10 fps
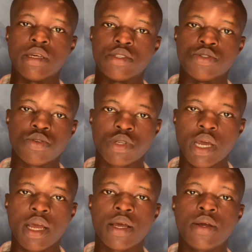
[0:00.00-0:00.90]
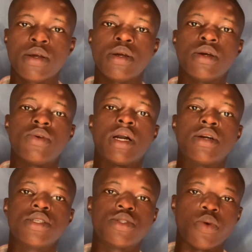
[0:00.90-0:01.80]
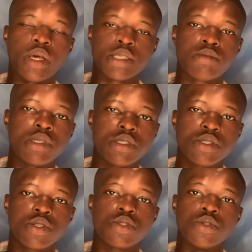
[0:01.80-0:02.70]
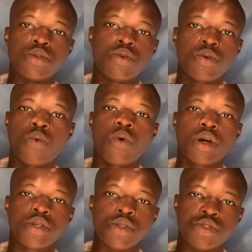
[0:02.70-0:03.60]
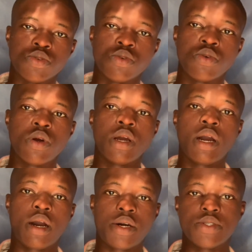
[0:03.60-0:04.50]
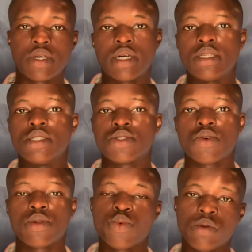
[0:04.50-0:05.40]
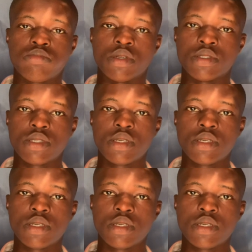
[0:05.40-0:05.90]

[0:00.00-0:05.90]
tutorial we are going to explain to you, walk you through how you can install WordPress.